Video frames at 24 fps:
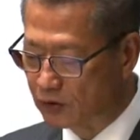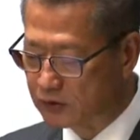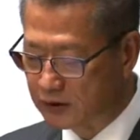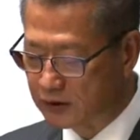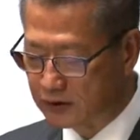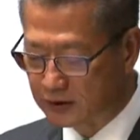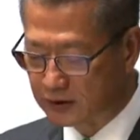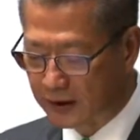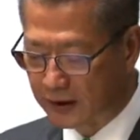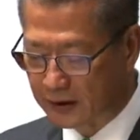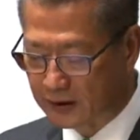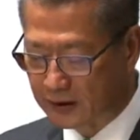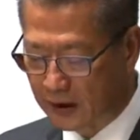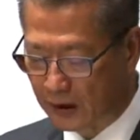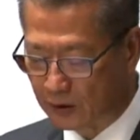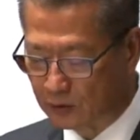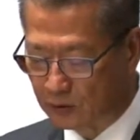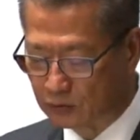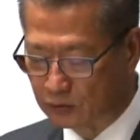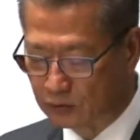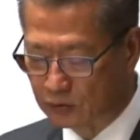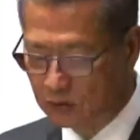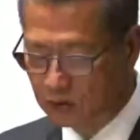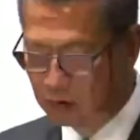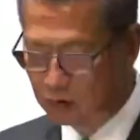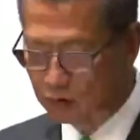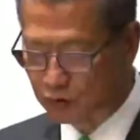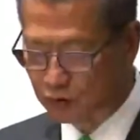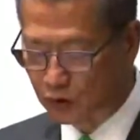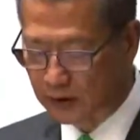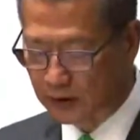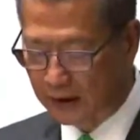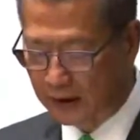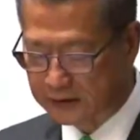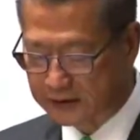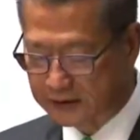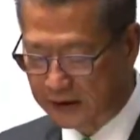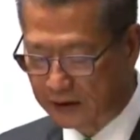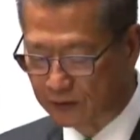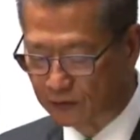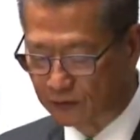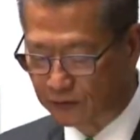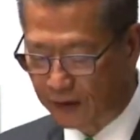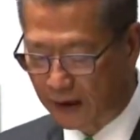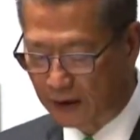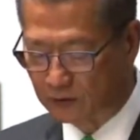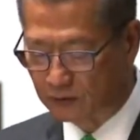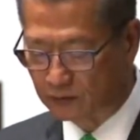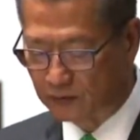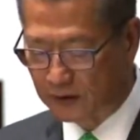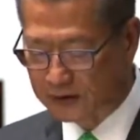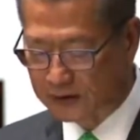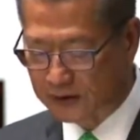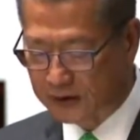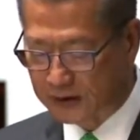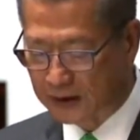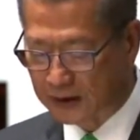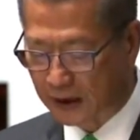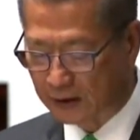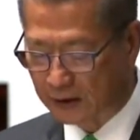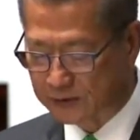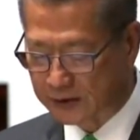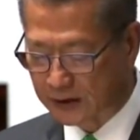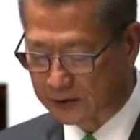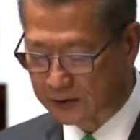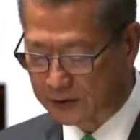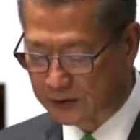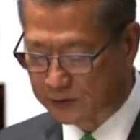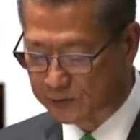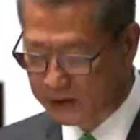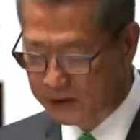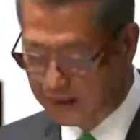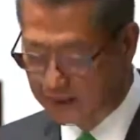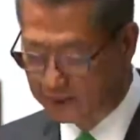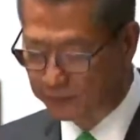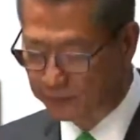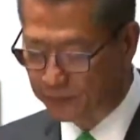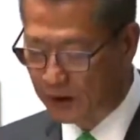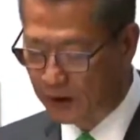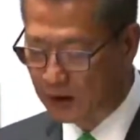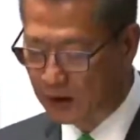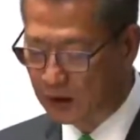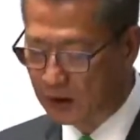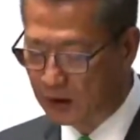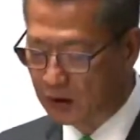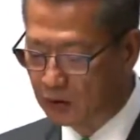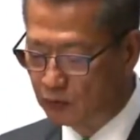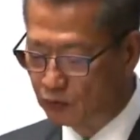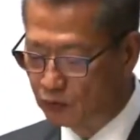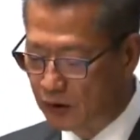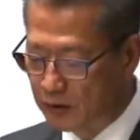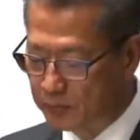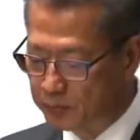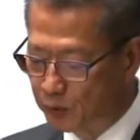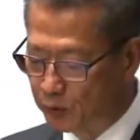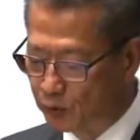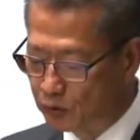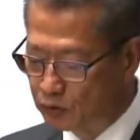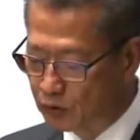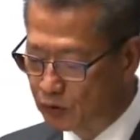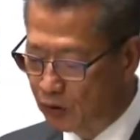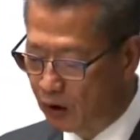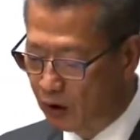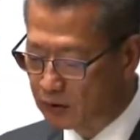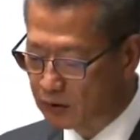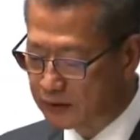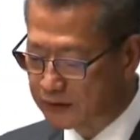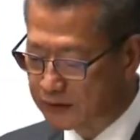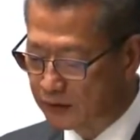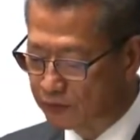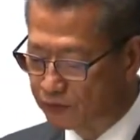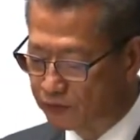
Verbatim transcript: in the past two years have approved over renminbi 340 million